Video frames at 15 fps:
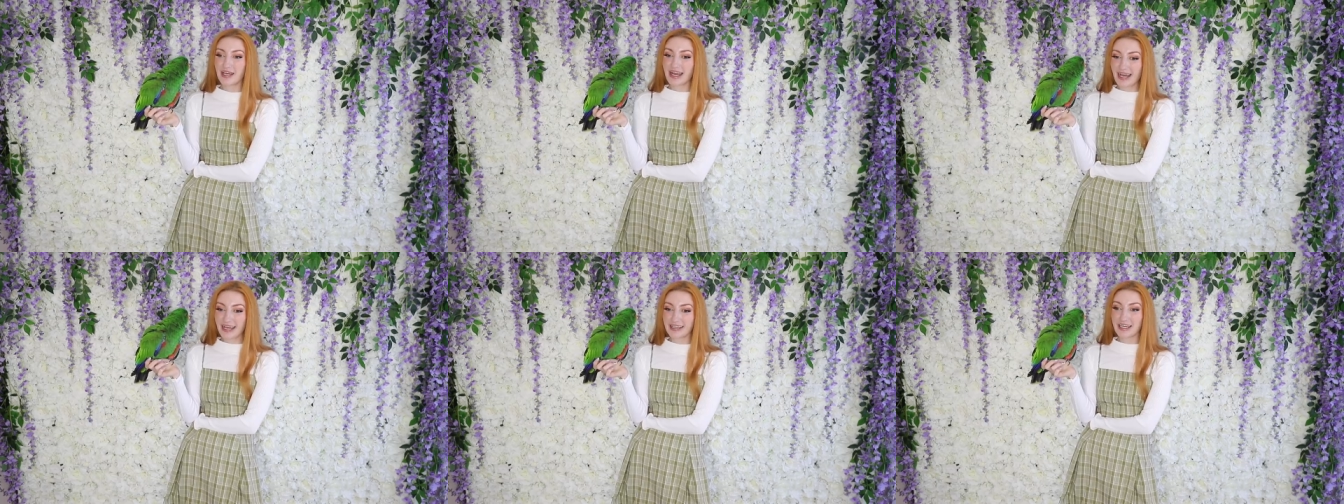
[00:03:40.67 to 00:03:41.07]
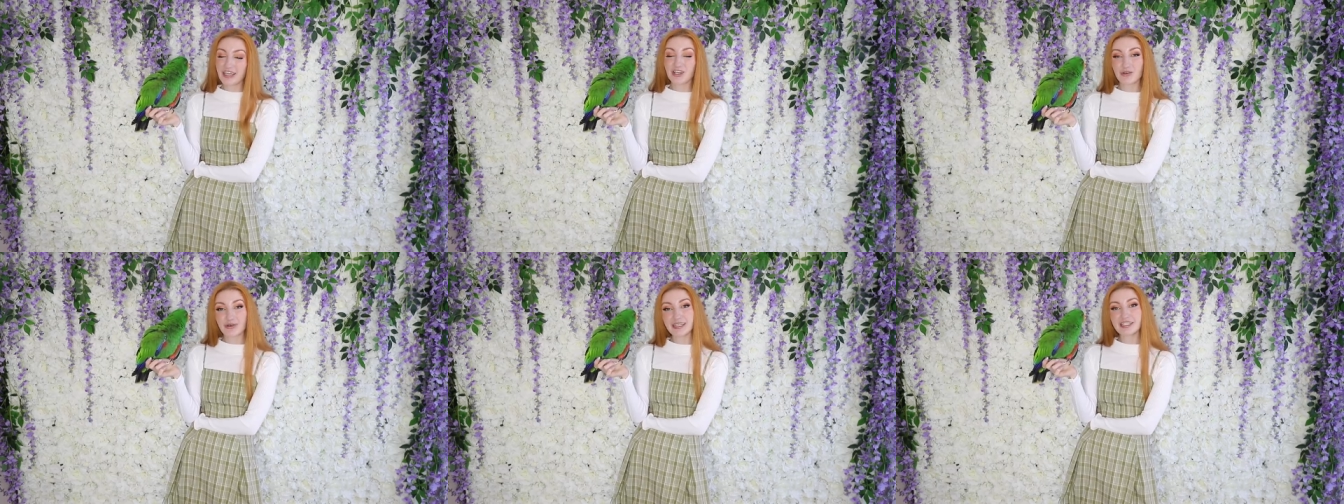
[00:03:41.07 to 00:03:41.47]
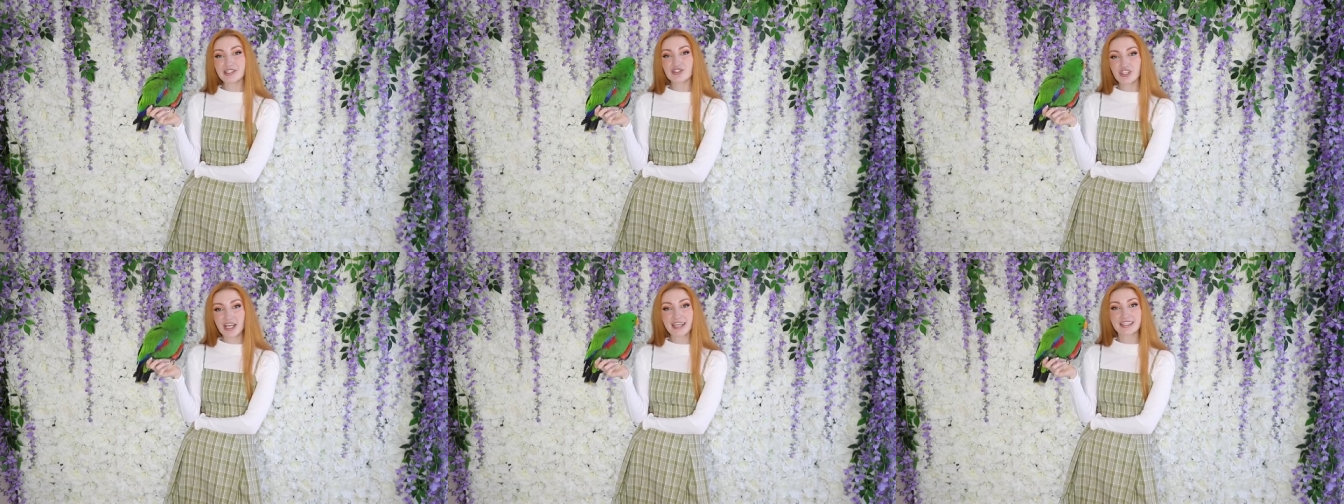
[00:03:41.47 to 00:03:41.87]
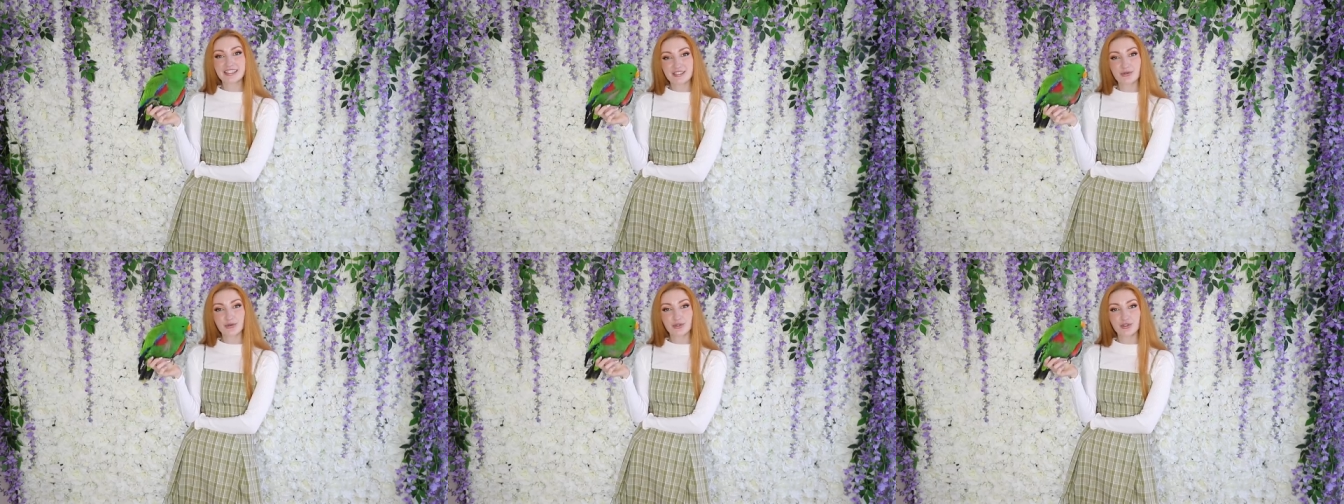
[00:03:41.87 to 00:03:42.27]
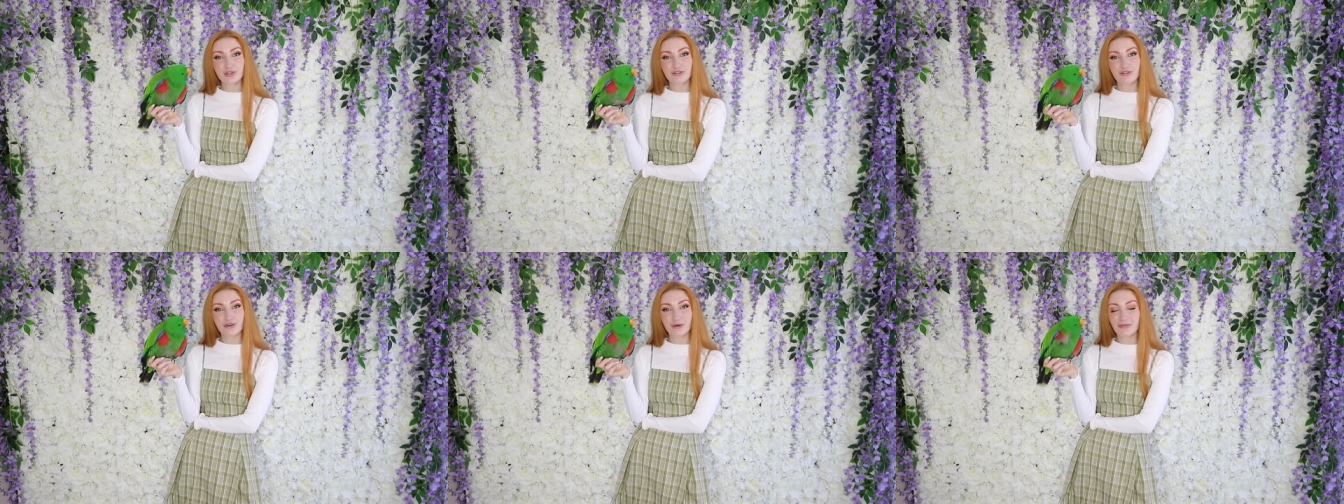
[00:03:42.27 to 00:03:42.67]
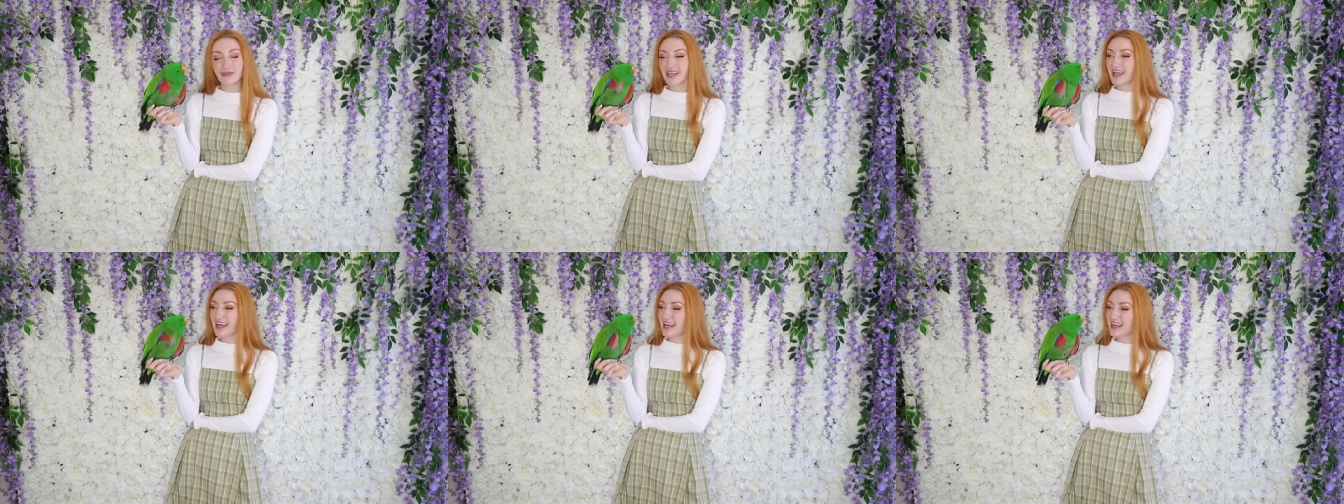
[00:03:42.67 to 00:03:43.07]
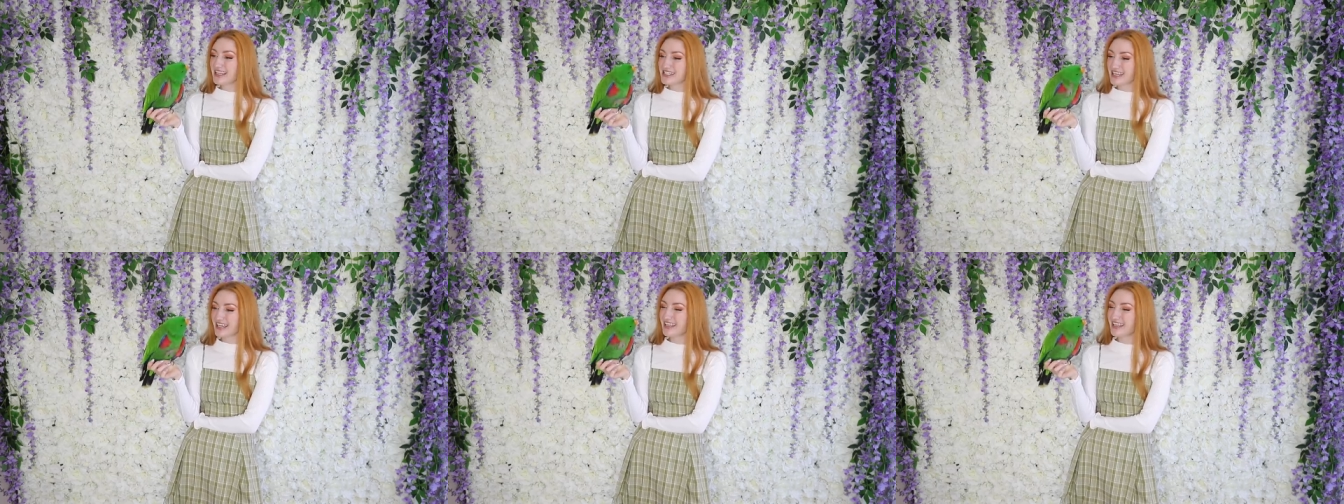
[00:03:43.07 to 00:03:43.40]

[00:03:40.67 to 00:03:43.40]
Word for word: had a green checkered school uniform, and